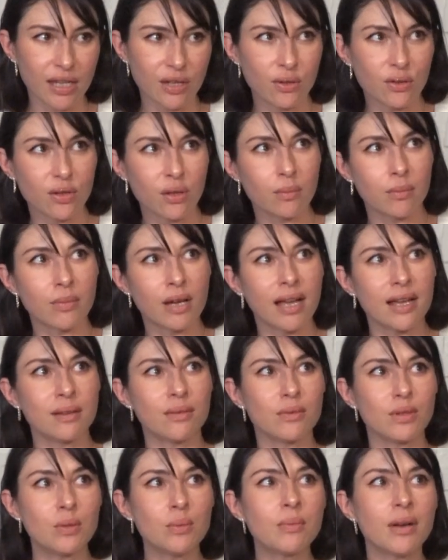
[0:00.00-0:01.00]
You
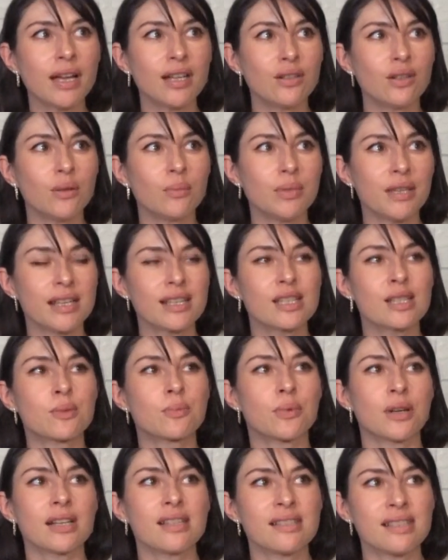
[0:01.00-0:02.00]
might not be
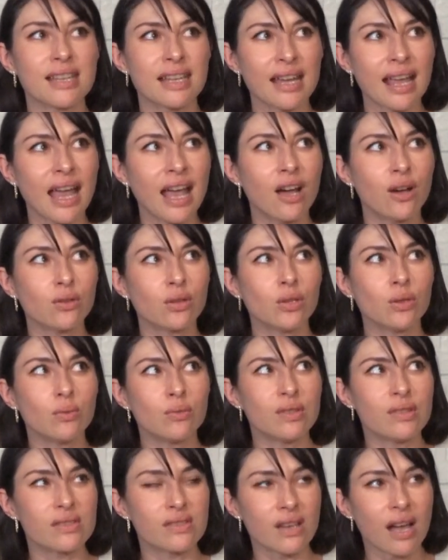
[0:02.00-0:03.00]
expressing how you
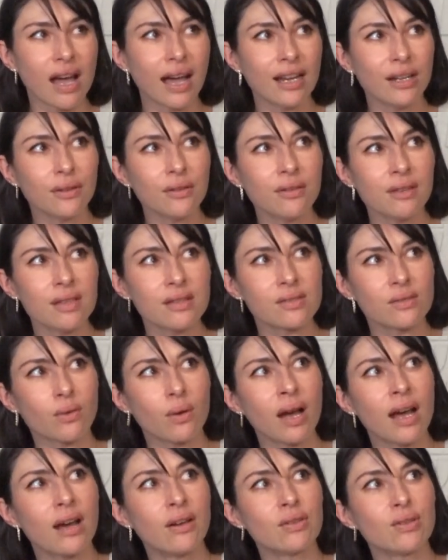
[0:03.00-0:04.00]
desire this
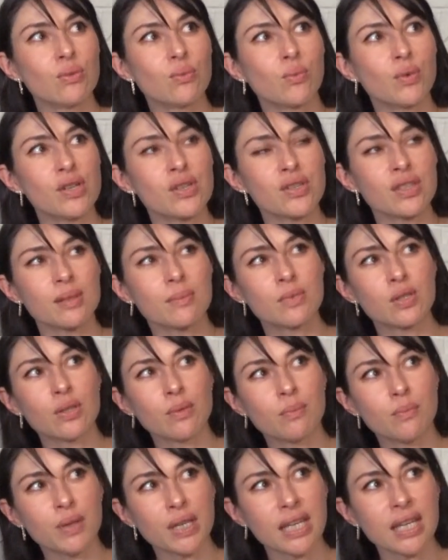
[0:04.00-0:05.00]
or how you wish them to
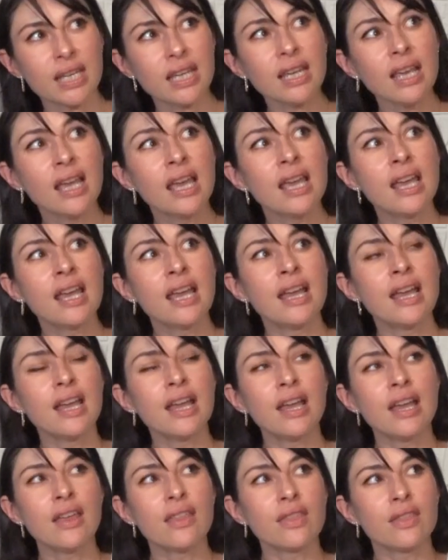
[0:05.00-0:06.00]
be
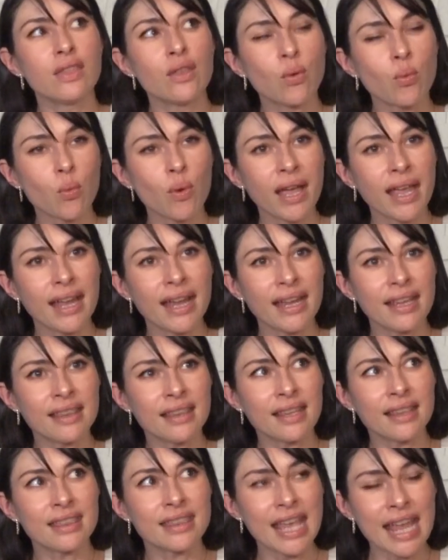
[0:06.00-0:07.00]
the way
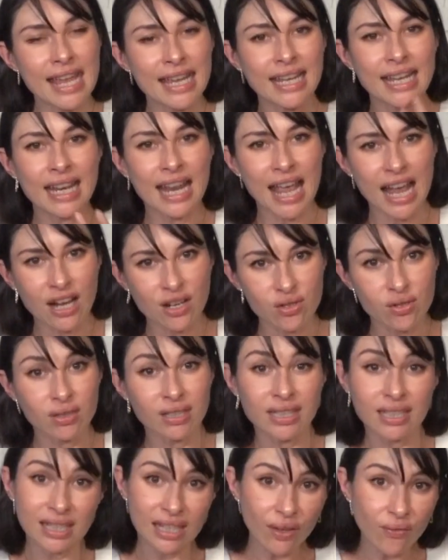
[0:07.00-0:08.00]
that they can
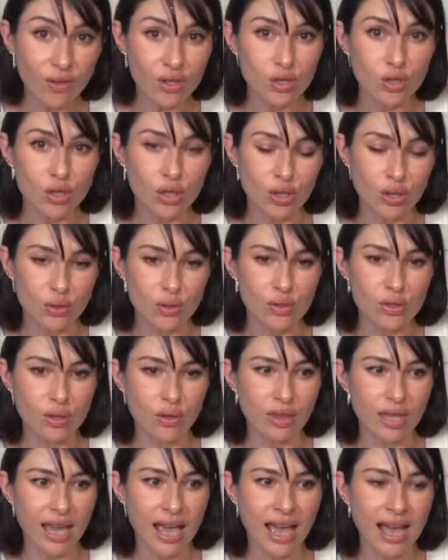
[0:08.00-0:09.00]
actually give it to you. So
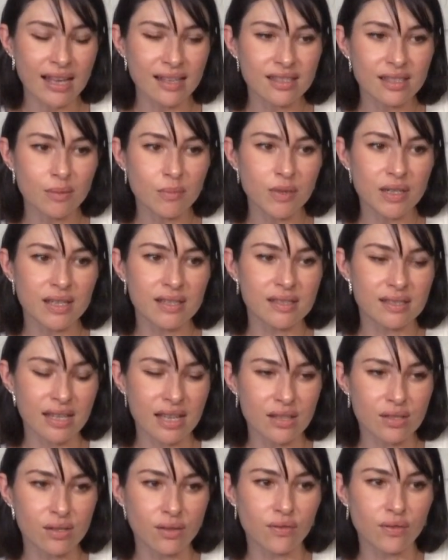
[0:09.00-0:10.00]
there has to be a
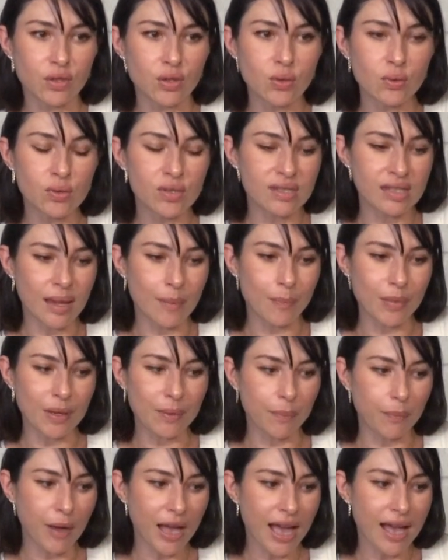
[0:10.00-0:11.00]
sense of you
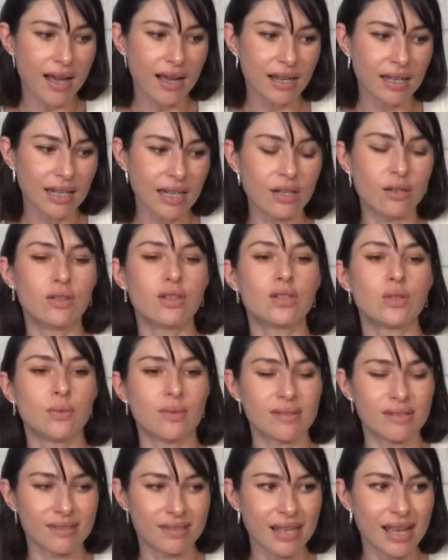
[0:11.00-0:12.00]
stepping back in order to
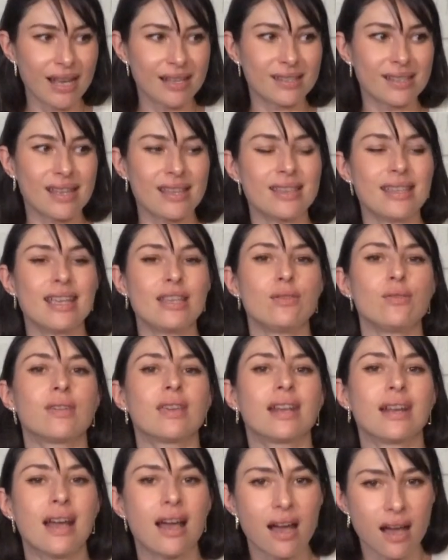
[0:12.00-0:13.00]
assess, and then you
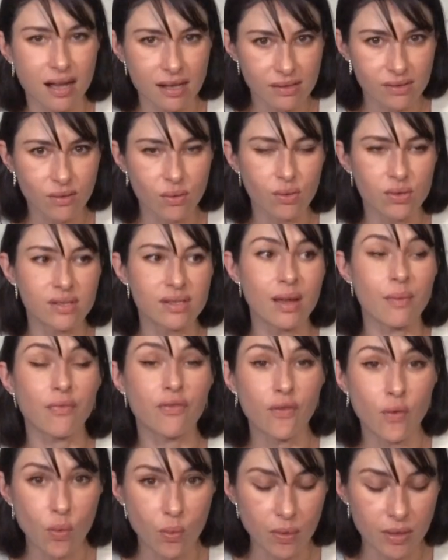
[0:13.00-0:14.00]
can ask or step
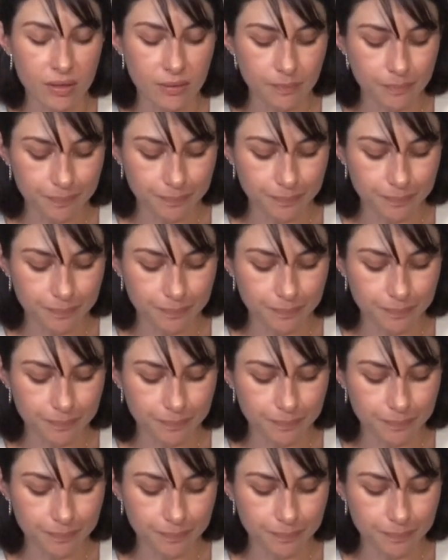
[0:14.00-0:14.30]
forward.